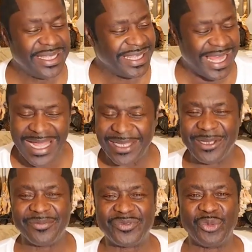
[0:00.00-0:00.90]
I
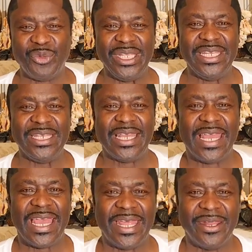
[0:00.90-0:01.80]
love to read,
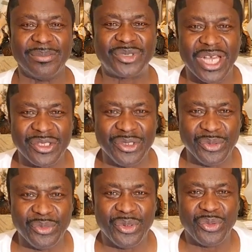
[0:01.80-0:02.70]
and I'm telling
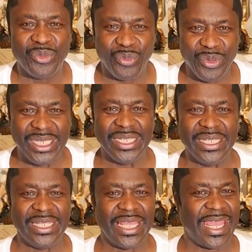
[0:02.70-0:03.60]
you,
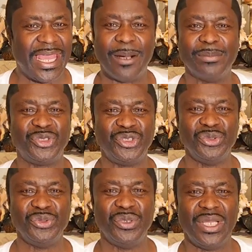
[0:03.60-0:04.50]
reading helps
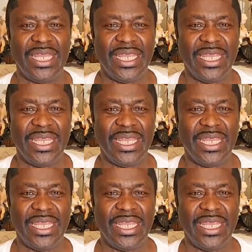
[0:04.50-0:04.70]
you.